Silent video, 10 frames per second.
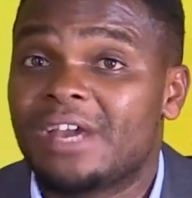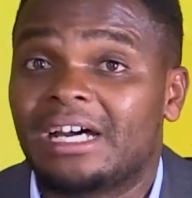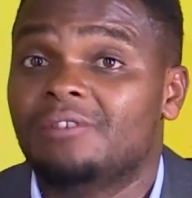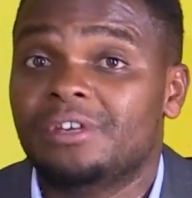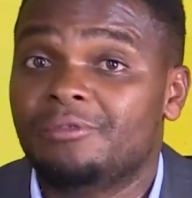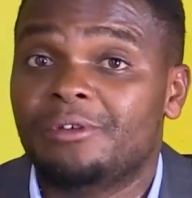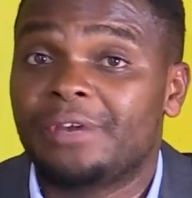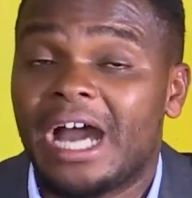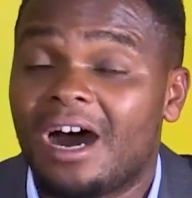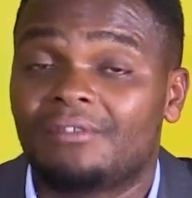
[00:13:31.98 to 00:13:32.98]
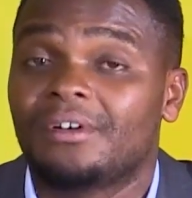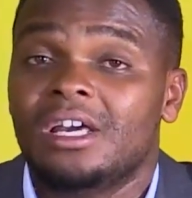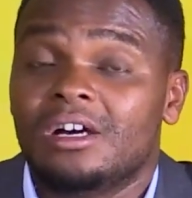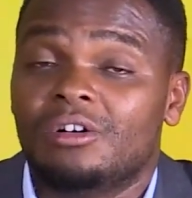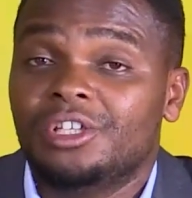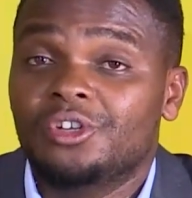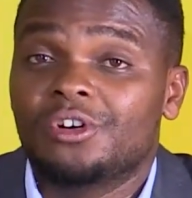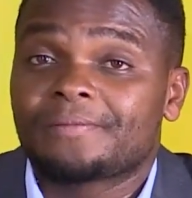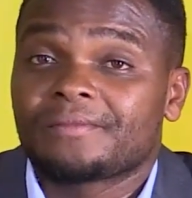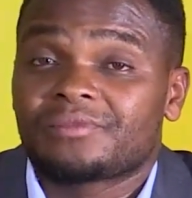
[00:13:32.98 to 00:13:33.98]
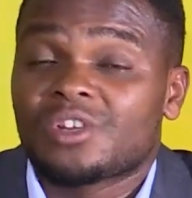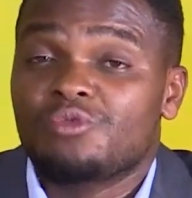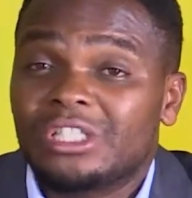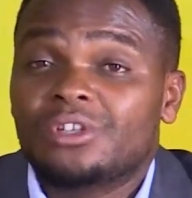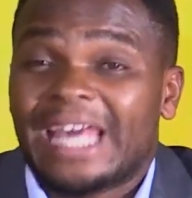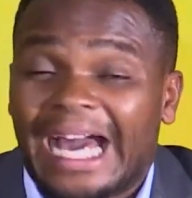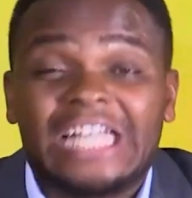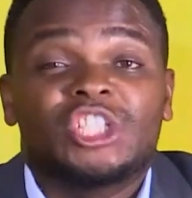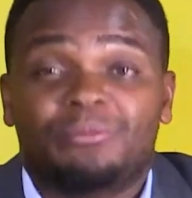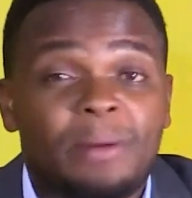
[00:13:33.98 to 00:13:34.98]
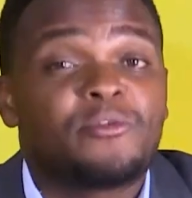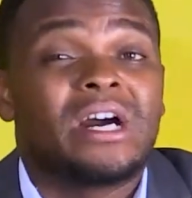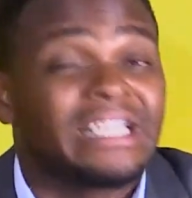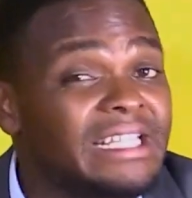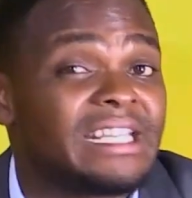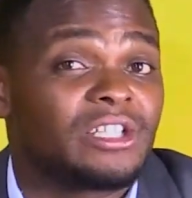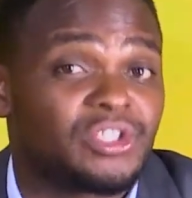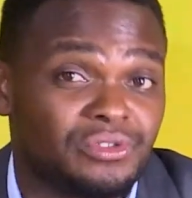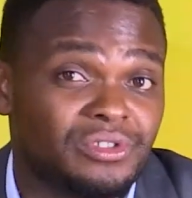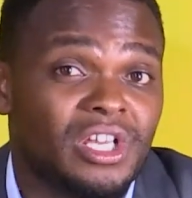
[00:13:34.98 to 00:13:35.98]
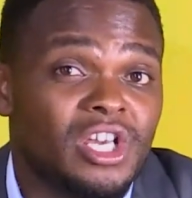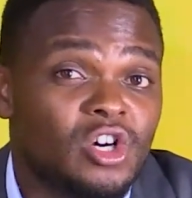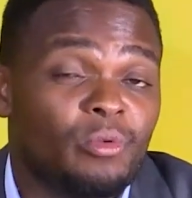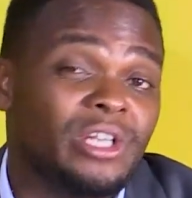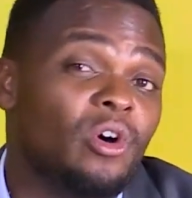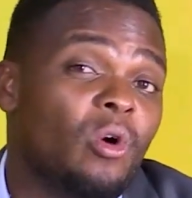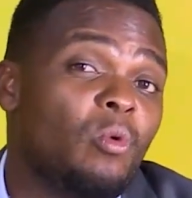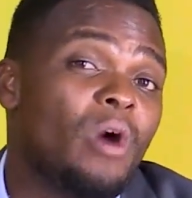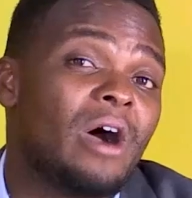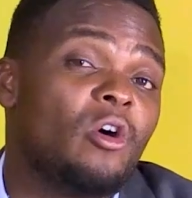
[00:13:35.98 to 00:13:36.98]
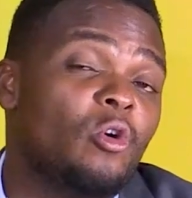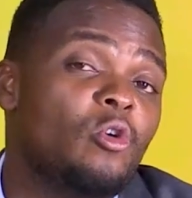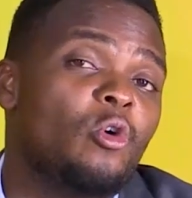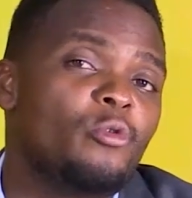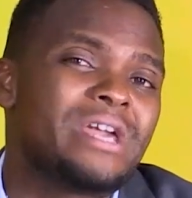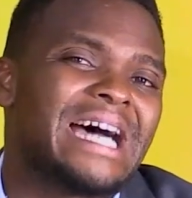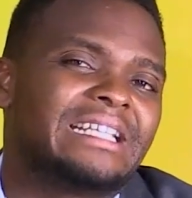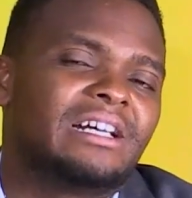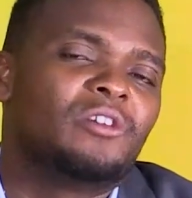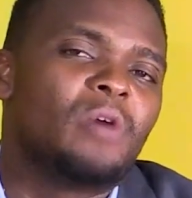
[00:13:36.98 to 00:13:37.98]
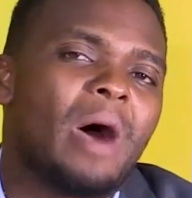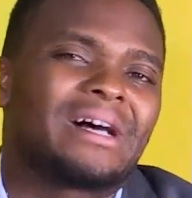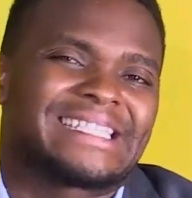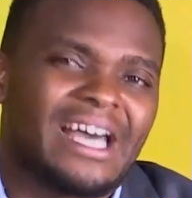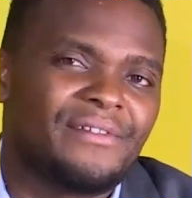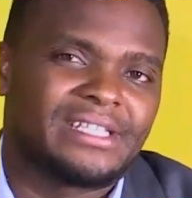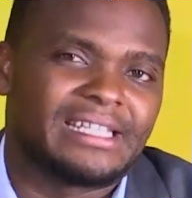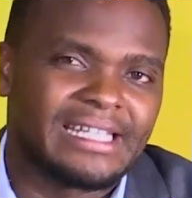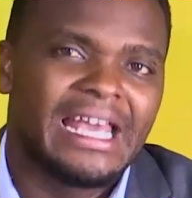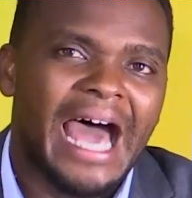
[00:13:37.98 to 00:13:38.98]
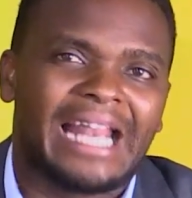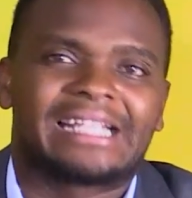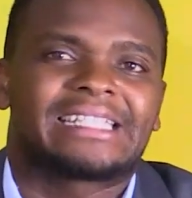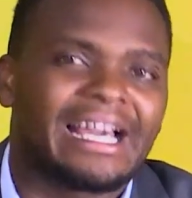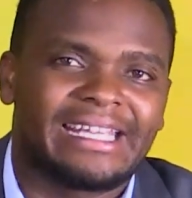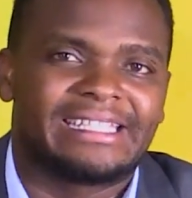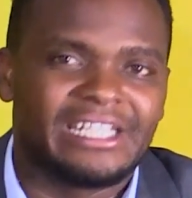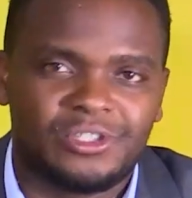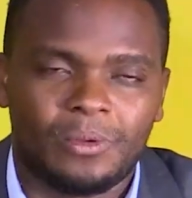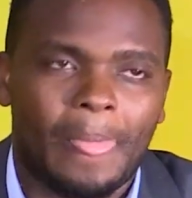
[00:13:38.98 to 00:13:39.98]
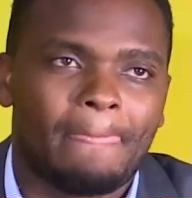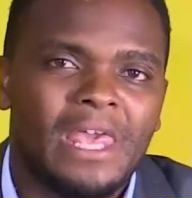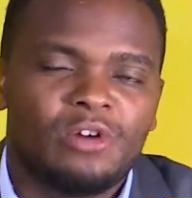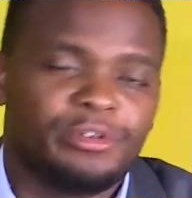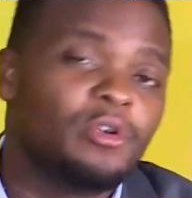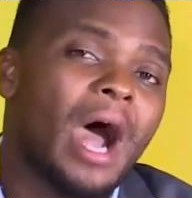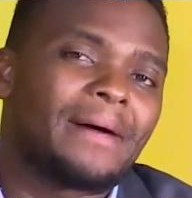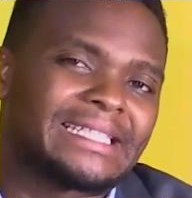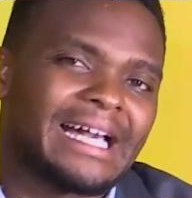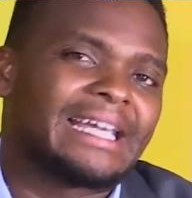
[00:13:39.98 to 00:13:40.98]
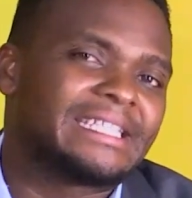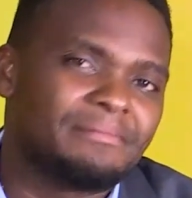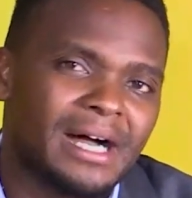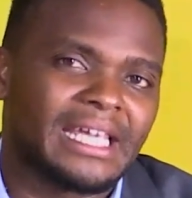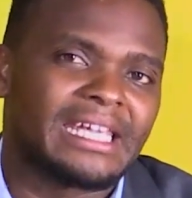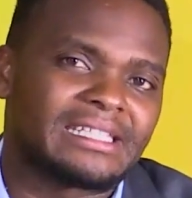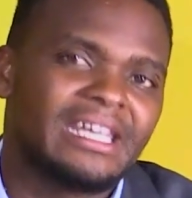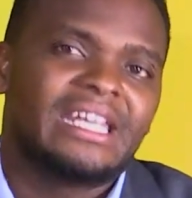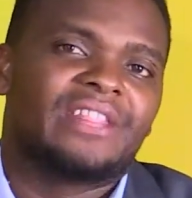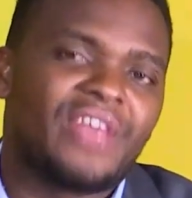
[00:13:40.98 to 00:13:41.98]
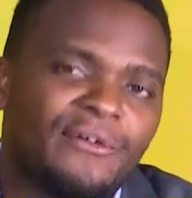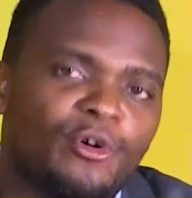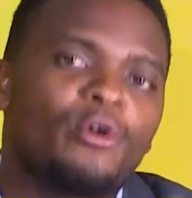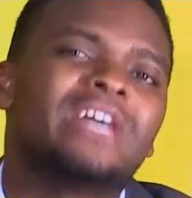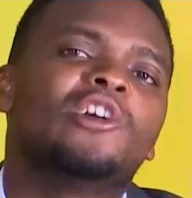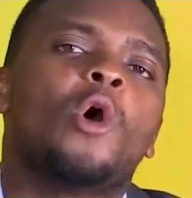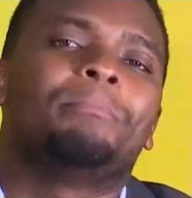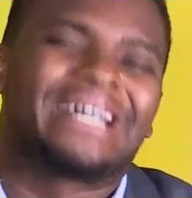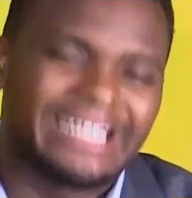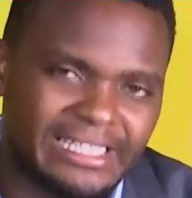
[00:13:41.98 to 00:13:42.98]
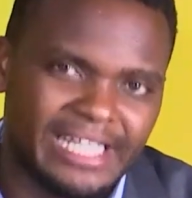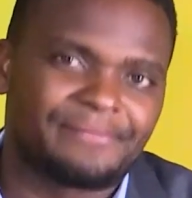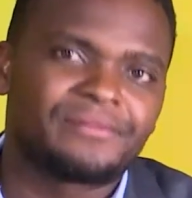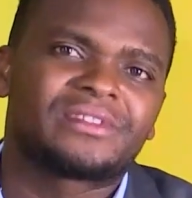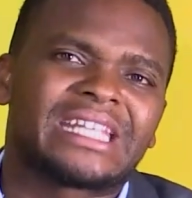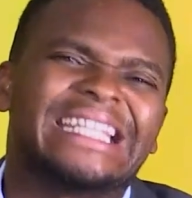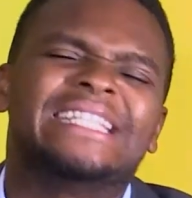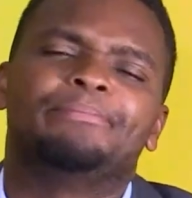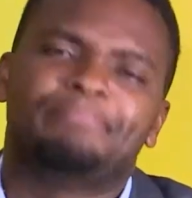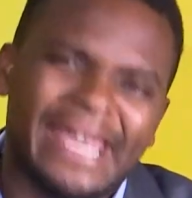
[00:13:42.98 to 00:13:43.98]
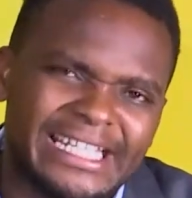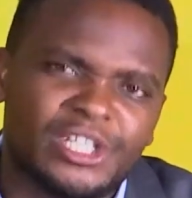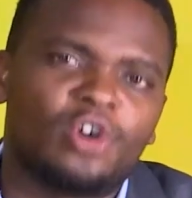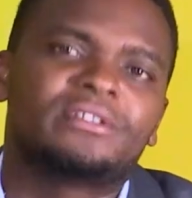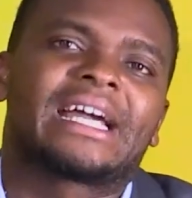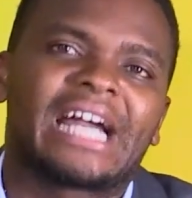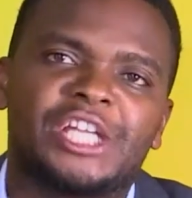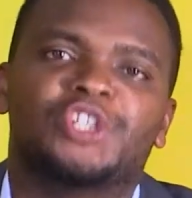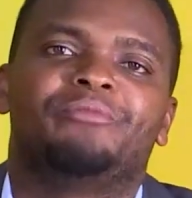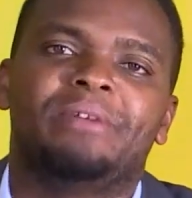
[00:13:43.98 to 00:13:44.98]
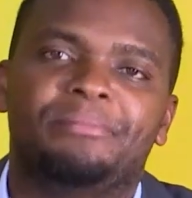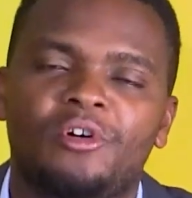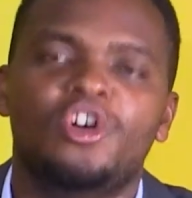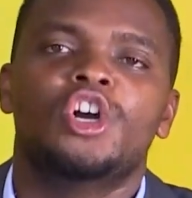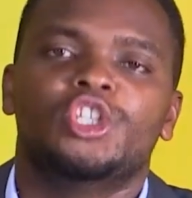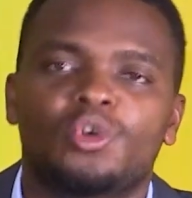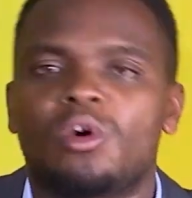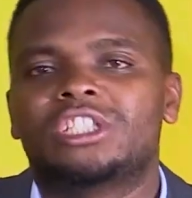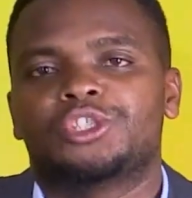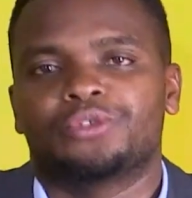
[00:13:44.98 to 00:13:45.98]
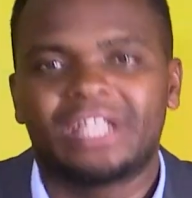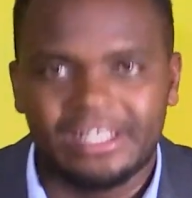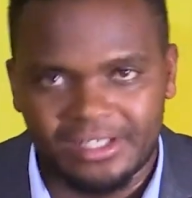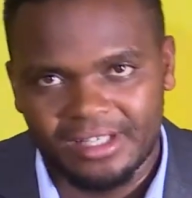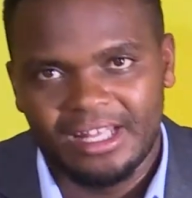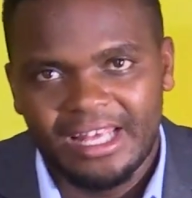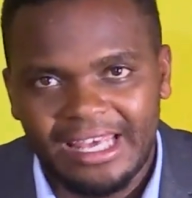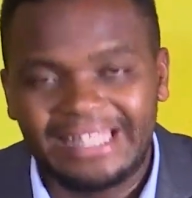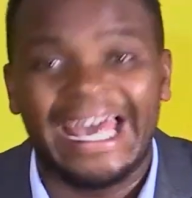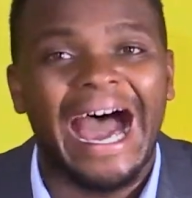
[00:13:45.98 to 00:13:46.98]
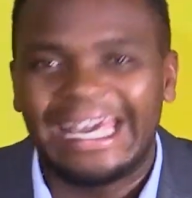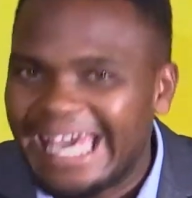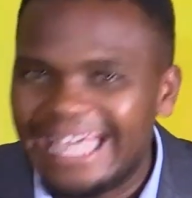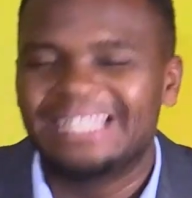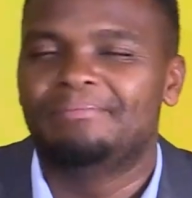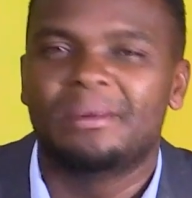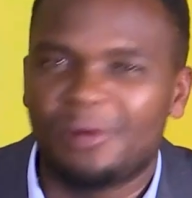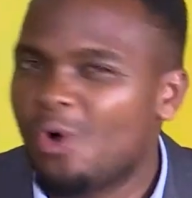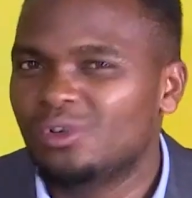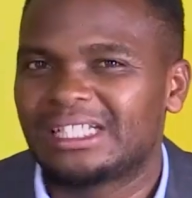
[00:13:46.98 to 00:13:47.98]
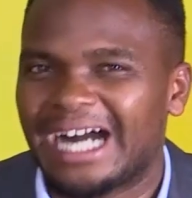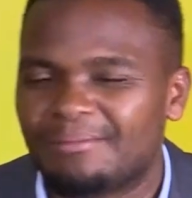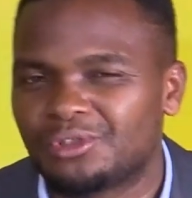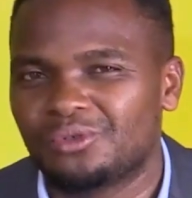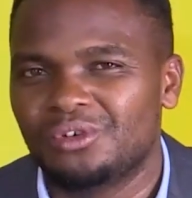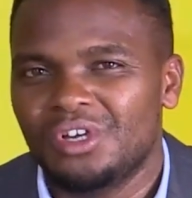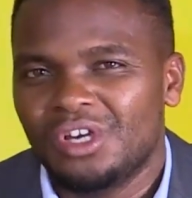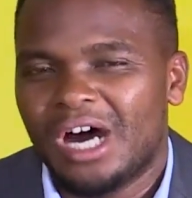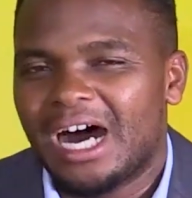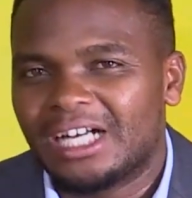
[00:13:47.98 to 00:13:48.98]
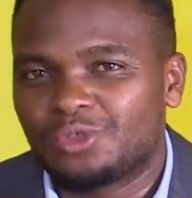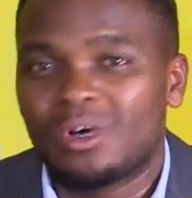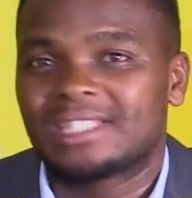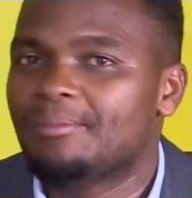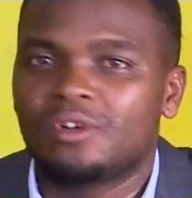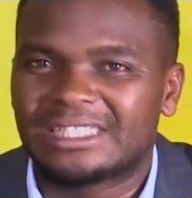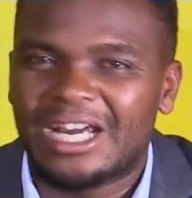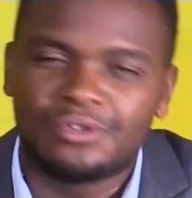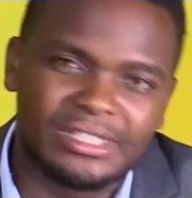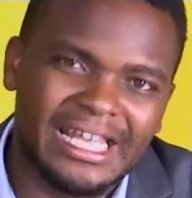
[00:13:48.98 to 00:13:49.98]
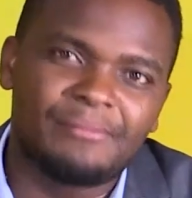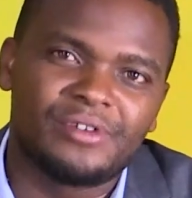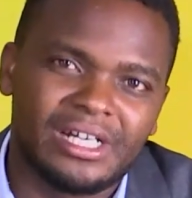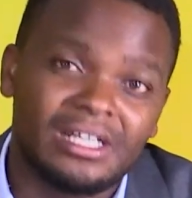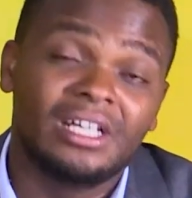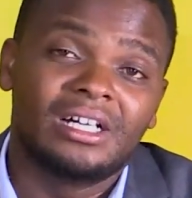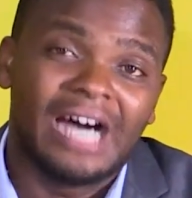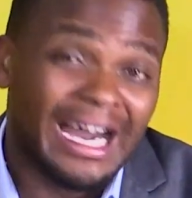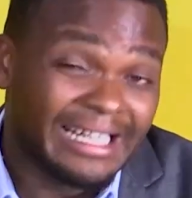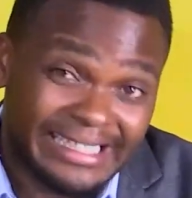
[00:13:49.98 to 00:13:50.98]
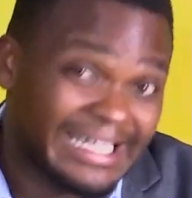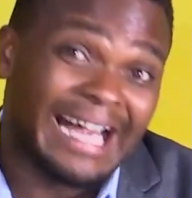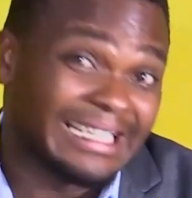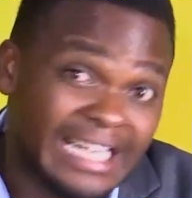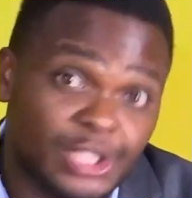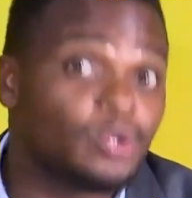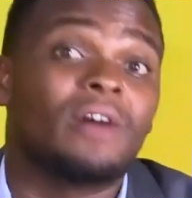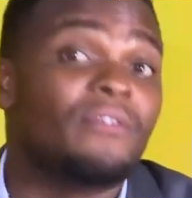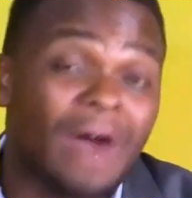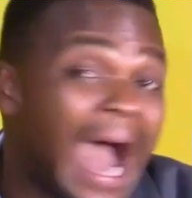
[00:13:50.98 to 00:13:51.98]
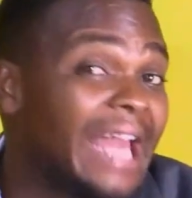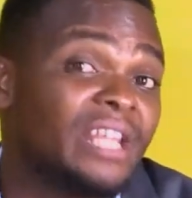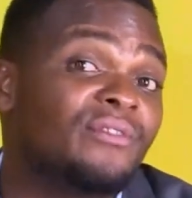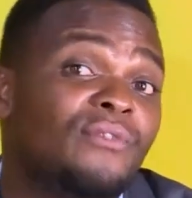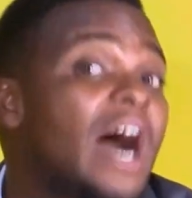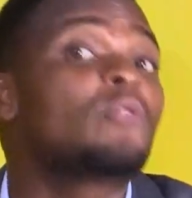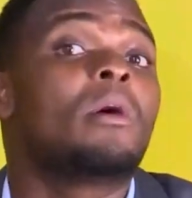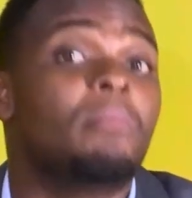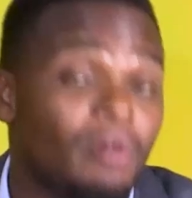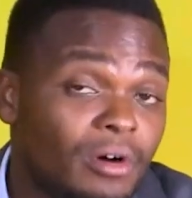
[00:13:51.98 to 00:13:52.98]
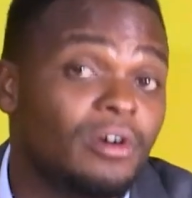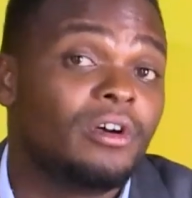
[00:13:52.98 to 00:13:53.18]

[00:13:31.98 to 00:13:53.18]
We have, we know the kind of people we are reaching to. We know who our services are targeted to. We know our target market. Therefore, where you're operating depends on the kind of people you want to reach. Yeah, the high-end people won't come to a small town somewhere unless you are highly valuable.